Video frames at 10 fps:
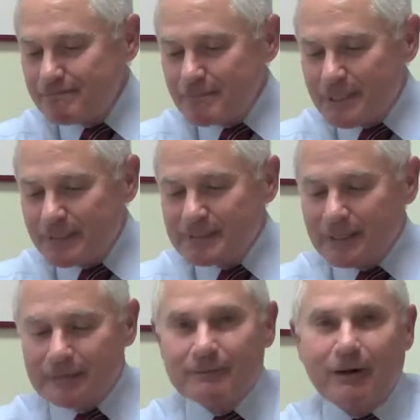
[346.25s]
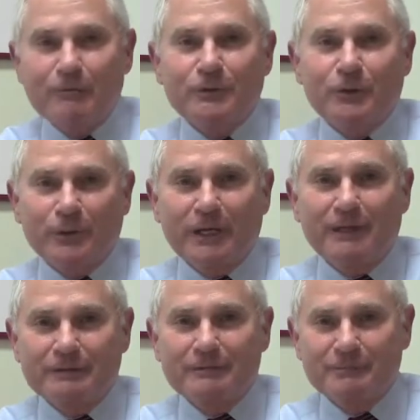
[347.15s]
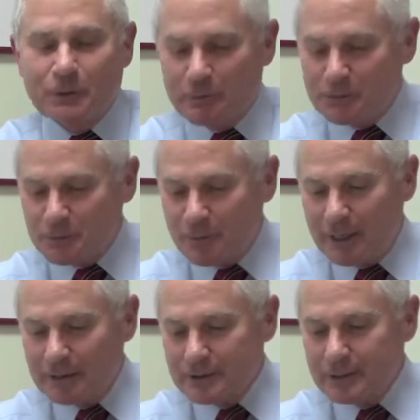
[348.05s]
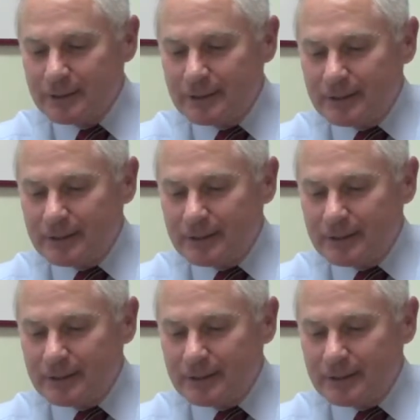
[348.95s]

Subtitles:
because I love to create beautiful smiles.